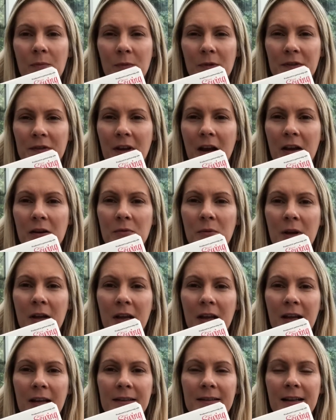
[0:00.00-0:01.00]
So
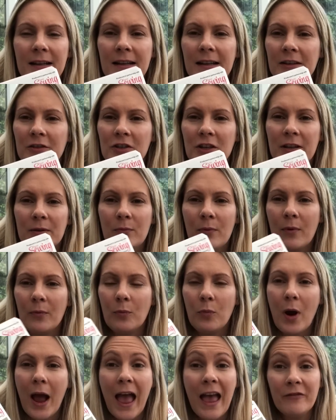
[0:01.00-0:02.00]
literally
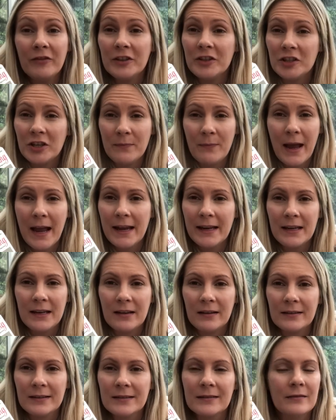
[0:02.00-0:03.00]
whatever she
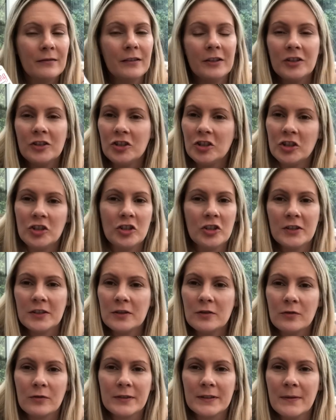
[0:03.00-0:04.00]
makes, she just
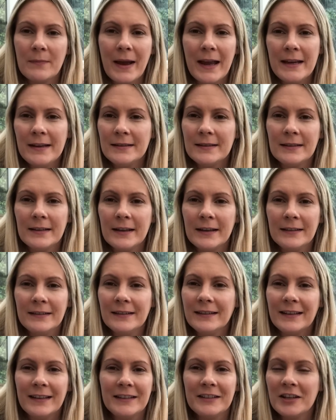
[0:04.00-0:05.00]
looks amazing in.
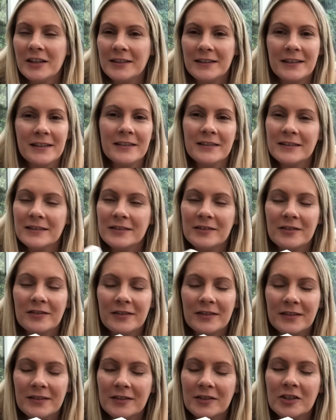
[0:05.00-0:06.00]

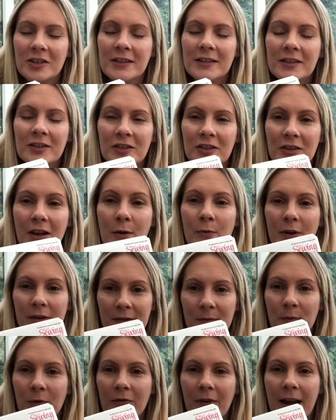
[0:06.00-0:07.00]
She's so
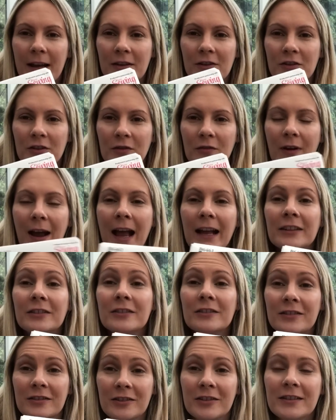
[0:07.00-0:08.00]
inspirational
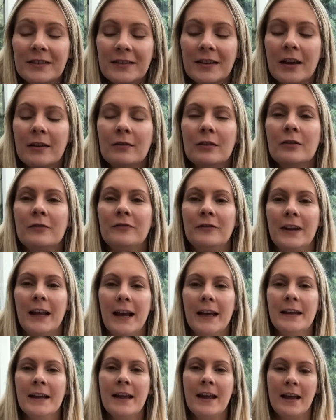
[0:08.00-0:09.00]
and she's so
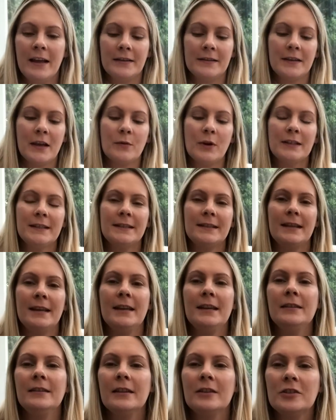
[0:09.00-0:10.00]
lovely. So I'd
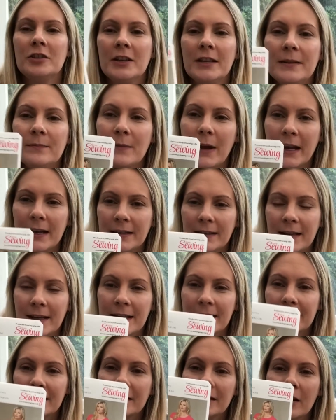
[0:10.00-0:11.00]
seen that she'd made
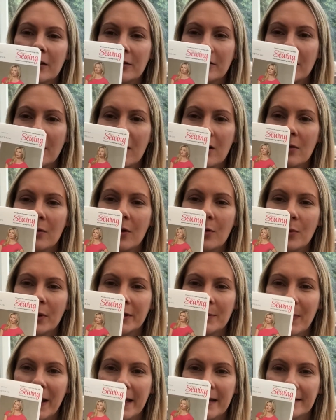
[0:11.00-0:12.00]
these and I thought, oh, I
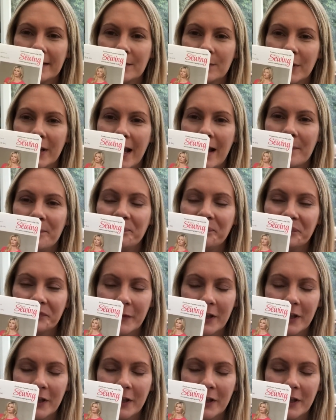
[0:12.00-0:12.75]
want to make some of them.